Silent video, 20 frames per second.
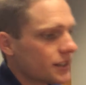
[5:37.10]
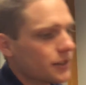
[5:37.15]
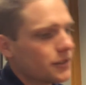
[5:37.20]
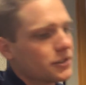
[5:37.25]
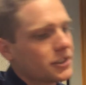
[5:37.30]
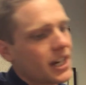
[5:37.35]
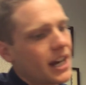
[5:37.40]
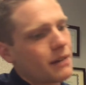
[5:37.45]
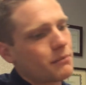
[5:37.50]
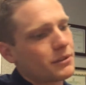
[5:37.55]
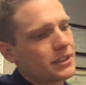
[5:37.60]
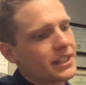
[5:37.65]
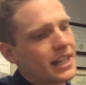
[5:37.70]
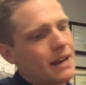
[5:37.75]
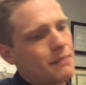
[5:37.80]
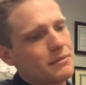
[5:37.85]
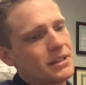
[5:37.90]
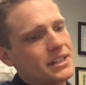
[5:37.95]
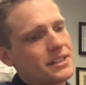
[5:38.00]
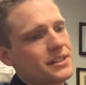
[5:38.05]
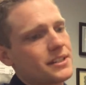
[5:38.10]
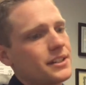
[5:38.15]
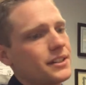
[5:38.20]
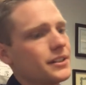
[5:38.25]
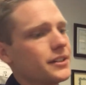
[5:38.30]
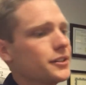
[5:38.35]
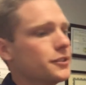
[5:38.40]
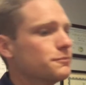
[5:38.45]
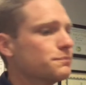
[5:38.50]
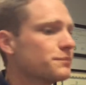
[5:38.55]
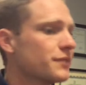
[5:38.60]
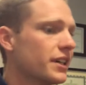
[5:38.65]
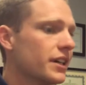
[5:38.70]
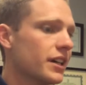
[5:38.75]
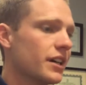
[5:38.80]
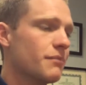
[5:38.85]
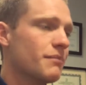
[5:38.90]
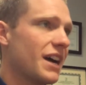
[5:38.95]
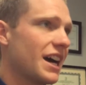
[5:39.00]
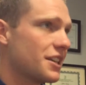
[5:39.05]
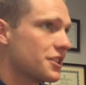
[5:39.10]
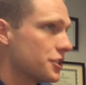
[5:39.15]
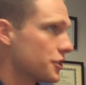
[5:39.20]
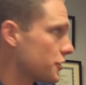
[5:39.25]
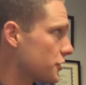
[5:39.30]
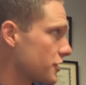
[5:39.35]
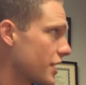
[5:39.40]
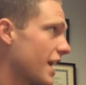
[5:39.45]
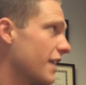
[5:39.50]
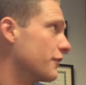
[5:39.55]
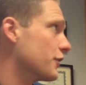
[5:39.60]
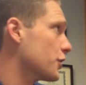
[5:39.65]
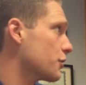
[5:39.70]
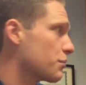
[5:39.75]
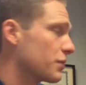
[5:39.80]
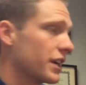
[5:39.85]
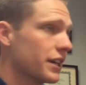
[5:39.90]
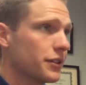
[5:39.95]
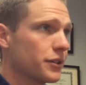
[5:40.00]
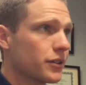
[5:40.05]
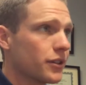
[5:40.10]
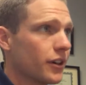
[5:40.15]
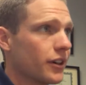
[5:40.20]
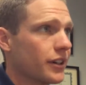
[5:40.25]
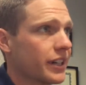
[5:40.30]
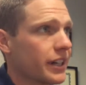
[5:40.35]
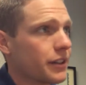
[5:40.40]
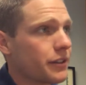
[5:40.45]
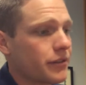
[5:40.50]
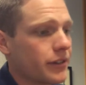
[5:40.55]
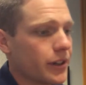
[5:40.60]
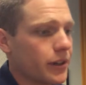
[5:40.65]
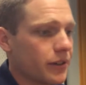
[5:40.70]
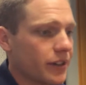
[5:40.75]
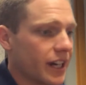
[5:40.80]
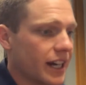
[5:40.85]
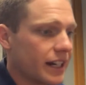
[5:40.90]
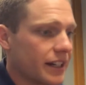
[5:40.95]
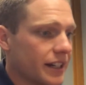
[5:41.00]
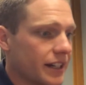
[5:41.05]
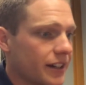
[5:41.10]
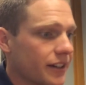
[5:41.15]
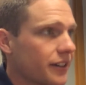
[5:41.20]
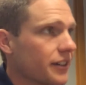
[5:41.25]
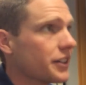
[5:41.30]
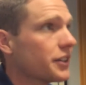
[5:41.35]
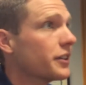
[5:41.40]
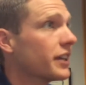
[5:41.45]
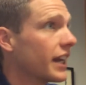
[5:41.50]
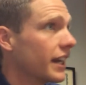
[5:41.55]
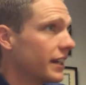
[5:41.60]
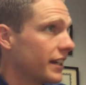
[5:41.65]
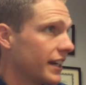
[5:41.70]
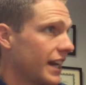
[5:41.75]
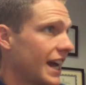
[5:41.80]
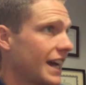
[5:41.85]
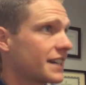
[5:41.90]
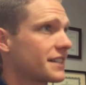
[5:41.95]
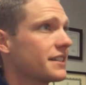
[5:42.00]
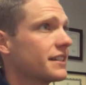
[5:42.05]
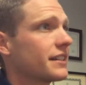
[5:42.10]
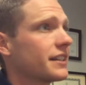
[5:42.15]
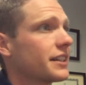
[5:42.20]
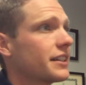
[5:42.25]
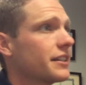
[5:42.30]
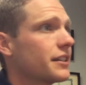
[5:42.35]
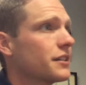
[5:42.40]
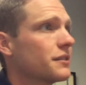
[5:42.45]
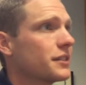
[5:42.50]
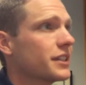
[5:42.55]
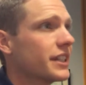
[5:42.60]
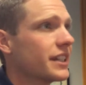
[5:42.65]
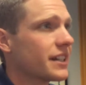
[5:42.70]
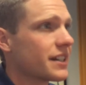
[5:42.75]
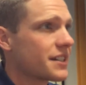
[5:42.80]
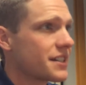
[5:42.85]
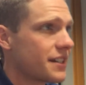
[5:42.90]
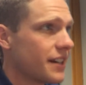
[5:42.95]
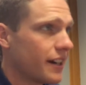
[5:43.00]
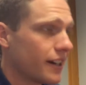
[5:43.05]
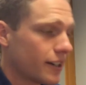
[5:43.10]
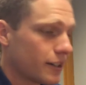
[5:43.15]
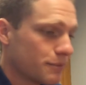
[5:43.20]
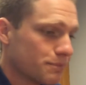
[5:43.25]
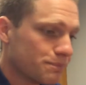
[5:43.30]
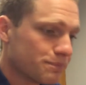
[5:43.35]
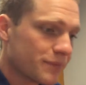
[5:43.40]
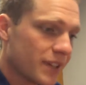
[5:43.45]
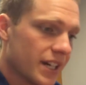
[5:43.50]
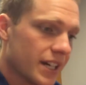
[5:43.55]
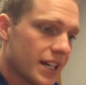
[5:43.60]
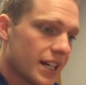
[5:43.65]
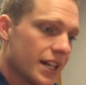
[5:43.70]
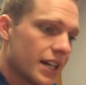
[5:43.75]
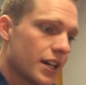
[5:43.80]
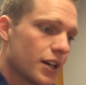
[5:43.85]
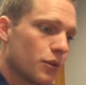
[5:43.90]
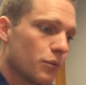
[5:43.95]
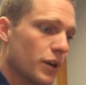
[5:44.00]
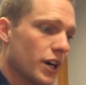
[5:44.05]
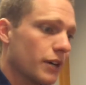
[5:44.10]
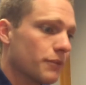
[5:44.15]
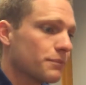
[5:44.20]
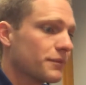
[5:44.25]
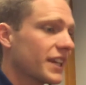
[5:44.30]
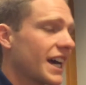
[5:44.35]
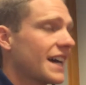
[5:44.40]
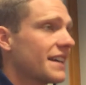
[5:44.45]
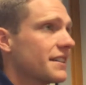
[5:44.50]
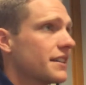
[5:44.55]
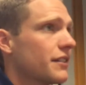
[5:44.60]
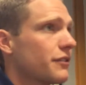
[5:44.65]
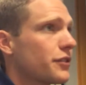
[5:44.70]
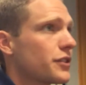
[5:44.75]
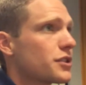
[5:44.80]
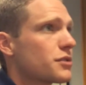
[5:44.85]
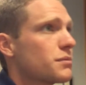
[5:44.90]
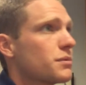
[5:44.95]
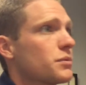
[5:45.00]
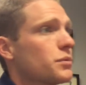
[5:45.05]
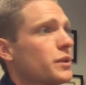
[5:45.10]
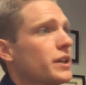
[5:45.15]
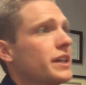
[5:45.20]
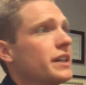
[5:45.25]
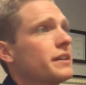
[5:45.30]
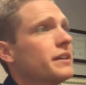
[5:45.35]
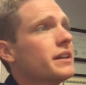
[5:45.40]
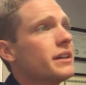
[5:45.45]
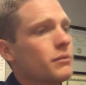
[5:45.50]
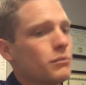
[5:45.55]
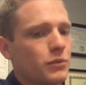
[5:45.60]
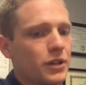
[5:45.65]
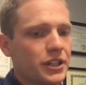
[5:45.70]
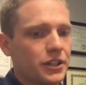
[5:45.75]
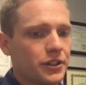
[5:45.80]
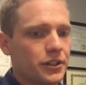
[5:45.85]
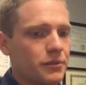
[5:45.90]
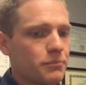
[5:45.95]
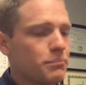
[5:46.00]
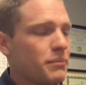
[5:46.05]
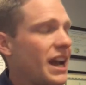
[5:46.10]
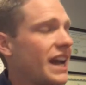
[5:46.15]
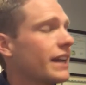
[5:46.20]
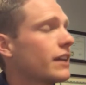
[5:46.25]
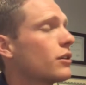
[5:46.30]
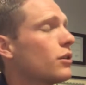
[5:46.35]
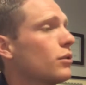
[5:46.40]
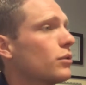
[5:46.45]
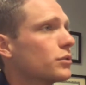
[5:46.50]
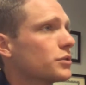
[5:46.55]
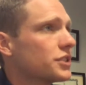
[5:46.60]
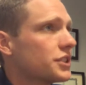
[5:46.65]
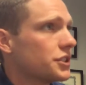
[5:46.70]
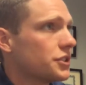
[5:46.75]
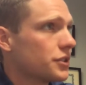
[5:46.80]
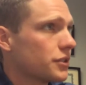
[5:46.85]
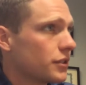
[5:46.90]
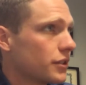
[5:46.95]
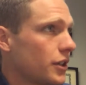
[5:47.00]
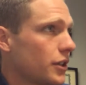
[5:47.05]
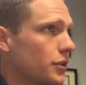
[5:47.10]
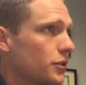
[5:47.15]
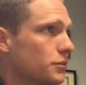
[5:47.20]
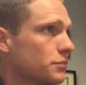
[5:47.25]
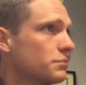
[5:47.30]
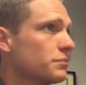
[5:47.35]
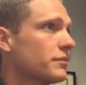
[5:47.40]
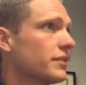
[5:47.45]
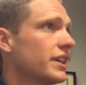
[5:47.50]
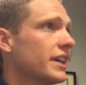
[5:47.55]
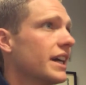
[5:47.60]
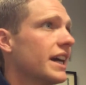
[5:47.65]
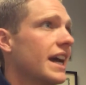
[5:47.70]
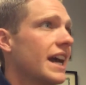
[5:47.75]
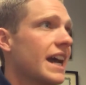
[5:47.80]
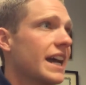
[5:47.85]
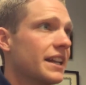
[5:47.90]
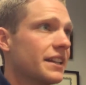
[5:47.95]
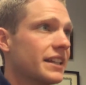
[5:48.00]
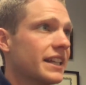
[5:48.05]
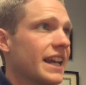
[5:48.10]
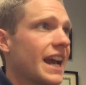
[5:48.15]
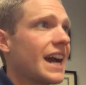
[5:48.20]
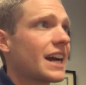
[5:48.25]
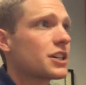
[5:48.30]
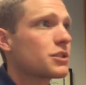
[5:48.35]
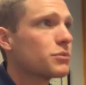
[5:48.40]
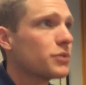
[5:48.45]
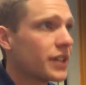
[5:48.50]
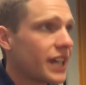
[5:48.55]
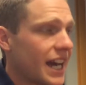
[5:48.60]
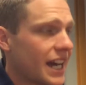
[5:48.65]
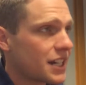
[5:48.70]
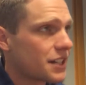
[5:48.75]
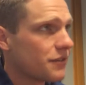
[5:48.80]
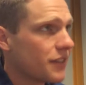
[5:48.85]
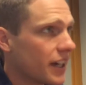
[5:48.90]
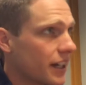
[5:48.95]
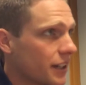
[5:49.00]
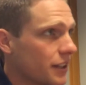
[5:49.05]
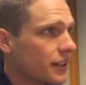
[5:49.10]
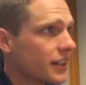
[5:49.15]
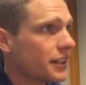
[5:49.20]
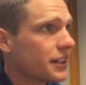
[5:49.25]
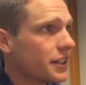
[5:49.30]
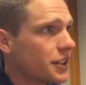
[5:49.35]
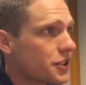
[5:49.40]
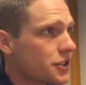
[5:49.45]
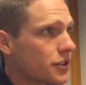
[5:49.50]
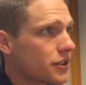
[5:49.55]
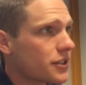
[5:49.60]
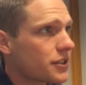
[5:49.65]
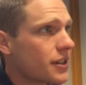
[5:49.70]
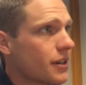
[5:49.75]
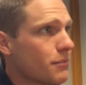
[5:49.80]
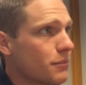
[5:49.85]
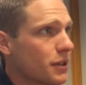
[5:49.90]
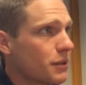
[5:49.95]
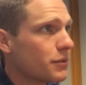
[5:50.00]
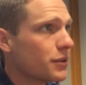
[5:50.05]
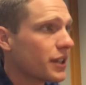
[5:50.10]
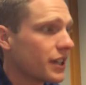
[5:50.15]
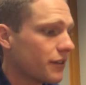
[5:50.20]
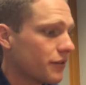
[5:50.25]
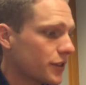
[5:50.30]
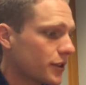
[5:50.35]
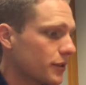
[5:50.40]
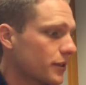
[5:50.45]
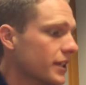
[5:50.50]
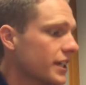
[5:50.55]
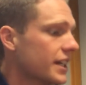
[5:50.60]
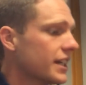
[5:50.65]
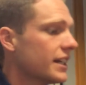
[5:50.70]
So, John, what that means to you, imagine you're driving your brand new car down 309 here and you get in an accident like you did with the Xterra. Well, that difference between what your bank holds as your loan and the actual cash value that the insurance company will give you,